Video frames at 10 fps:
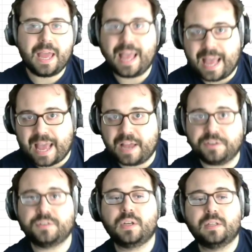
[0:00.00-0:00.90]

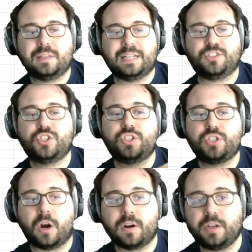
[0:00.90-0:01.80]
And let's
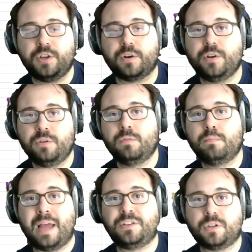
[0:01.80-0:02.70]
start your new
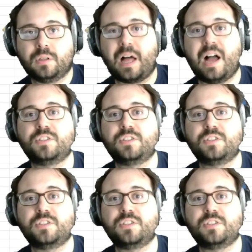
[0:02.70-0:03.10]
mentor log.